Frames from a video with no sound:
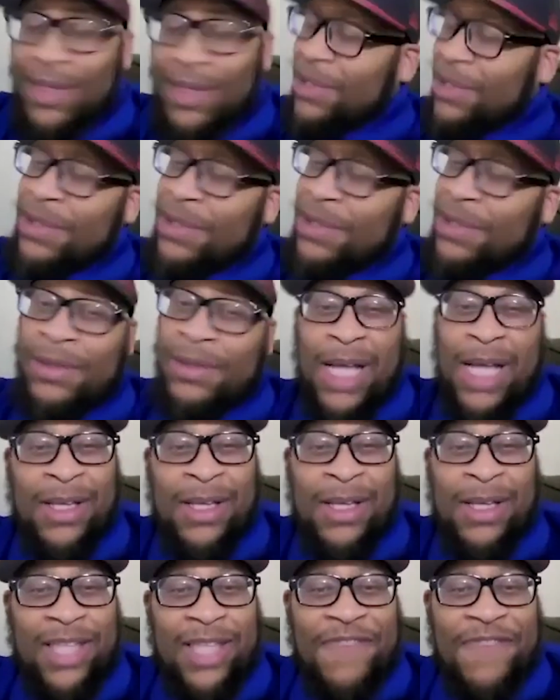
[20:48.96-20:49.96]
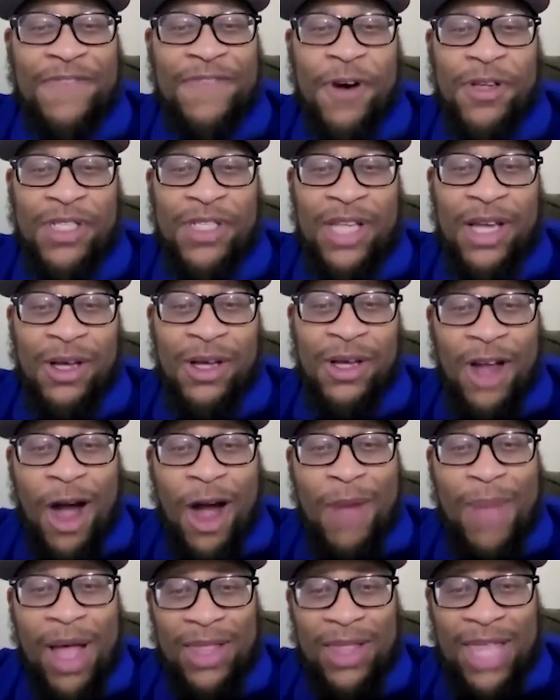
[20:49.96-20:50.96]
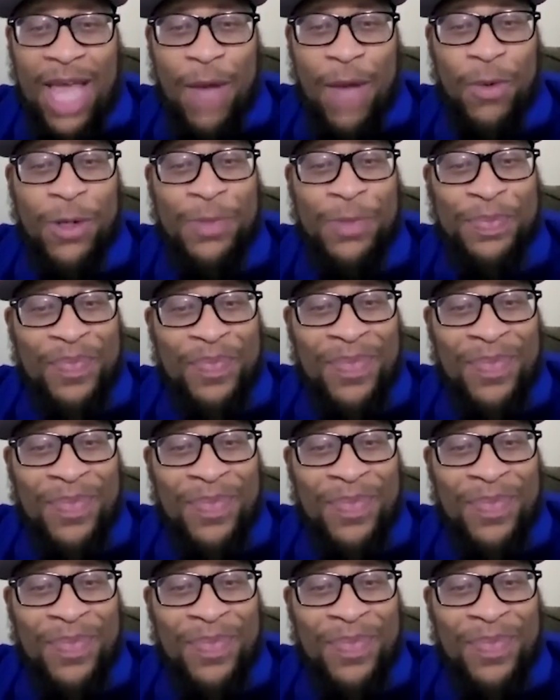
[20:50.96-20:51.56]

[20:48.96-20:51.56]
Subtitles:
Ooh, they took that first L. Sorry about that one.